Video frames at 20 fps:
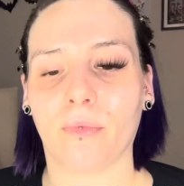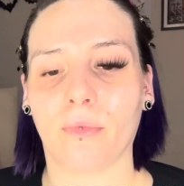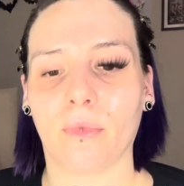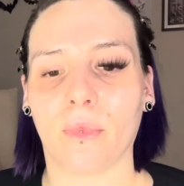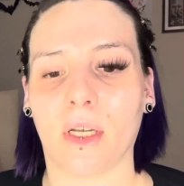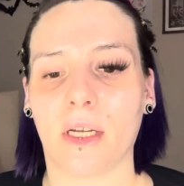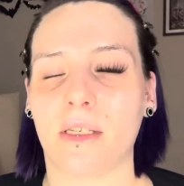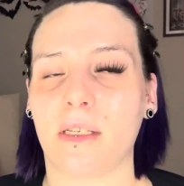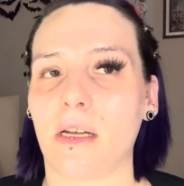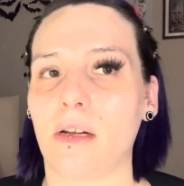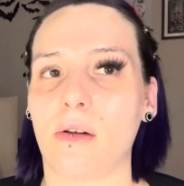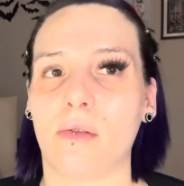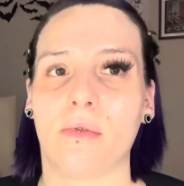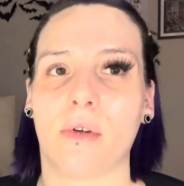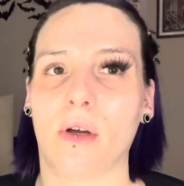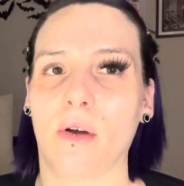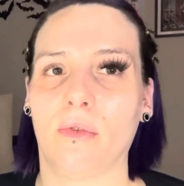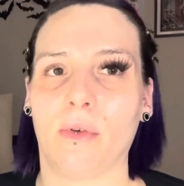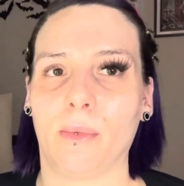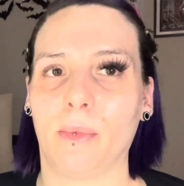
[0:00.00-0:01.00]
because I don't
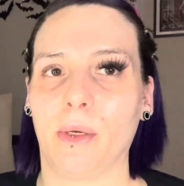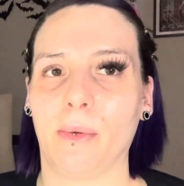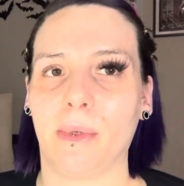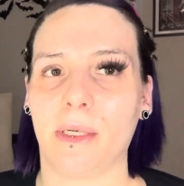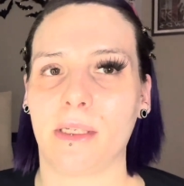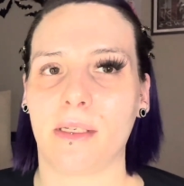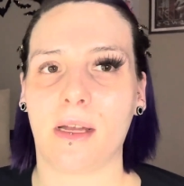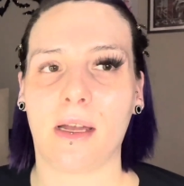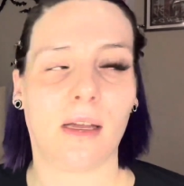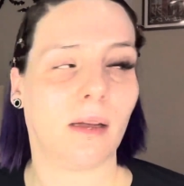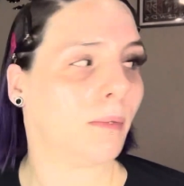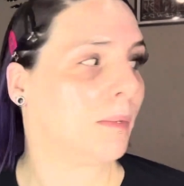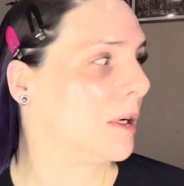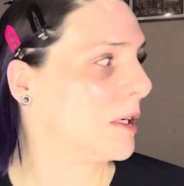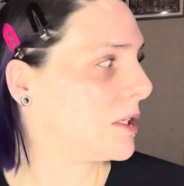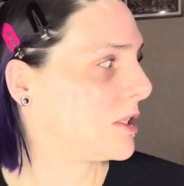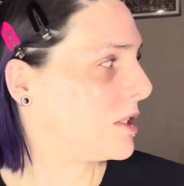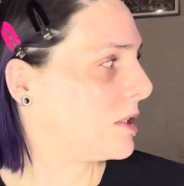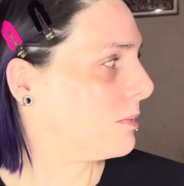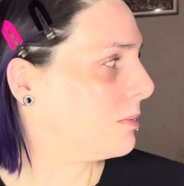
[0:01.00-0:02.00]
know if I'm gonna be saying
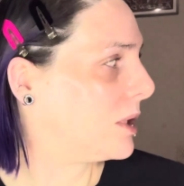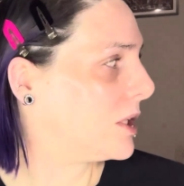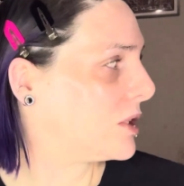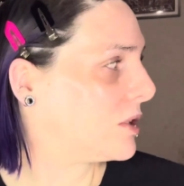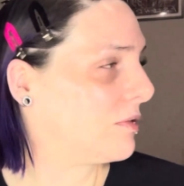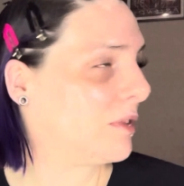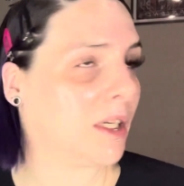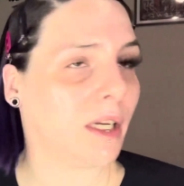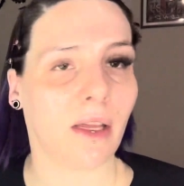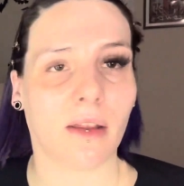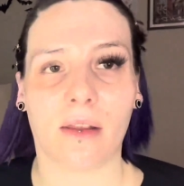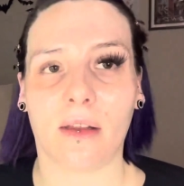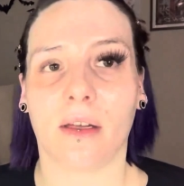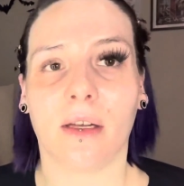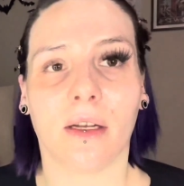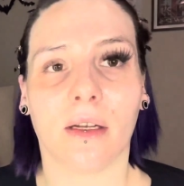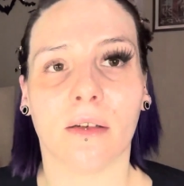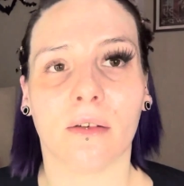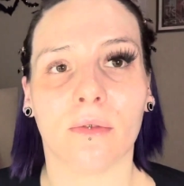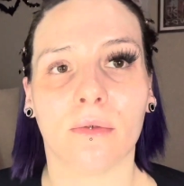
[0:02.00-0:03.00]
much of
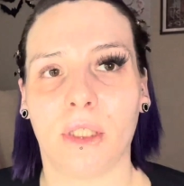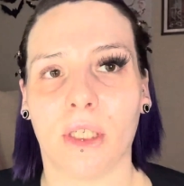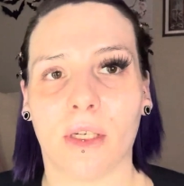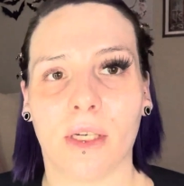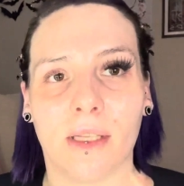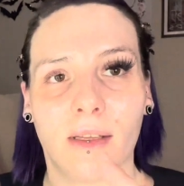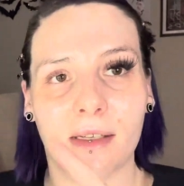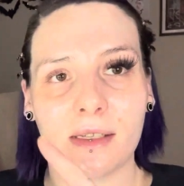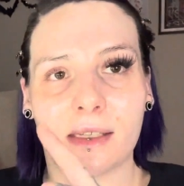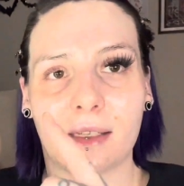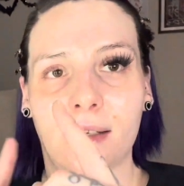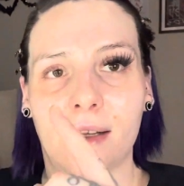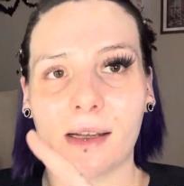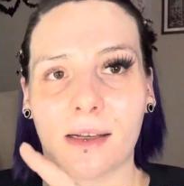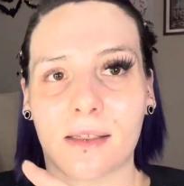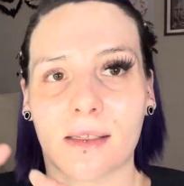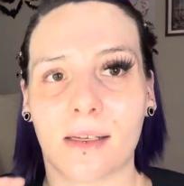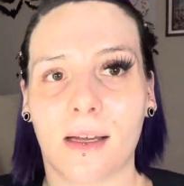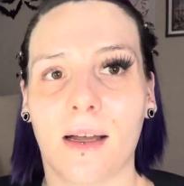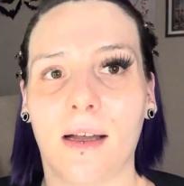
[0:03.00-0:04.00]
anything during this
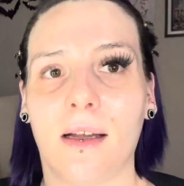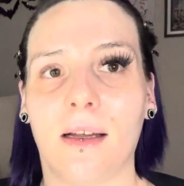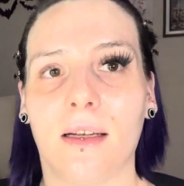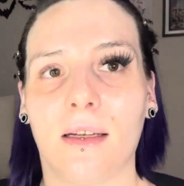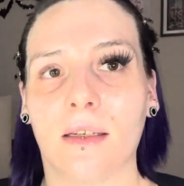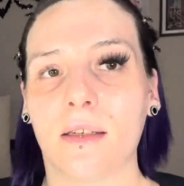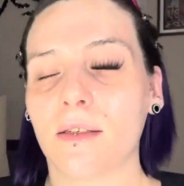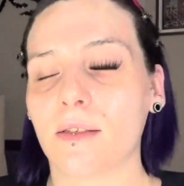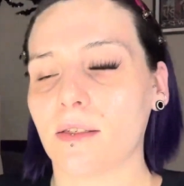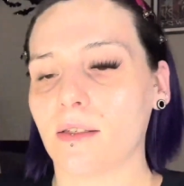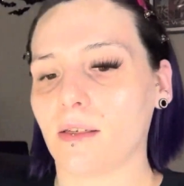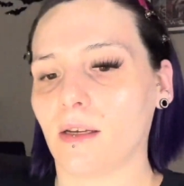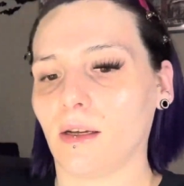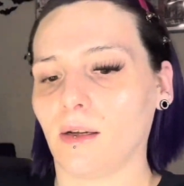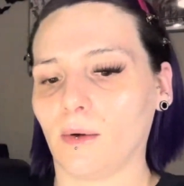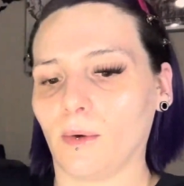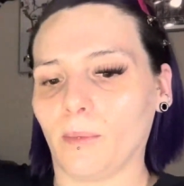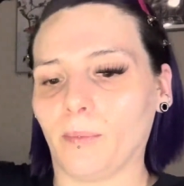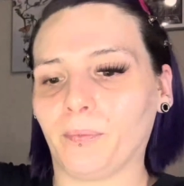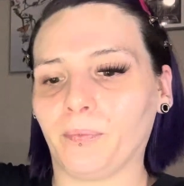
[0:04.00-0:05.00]
next eye.
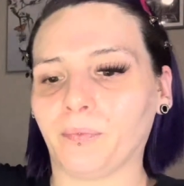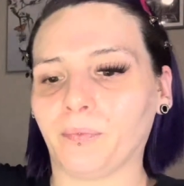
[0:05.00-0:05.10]
So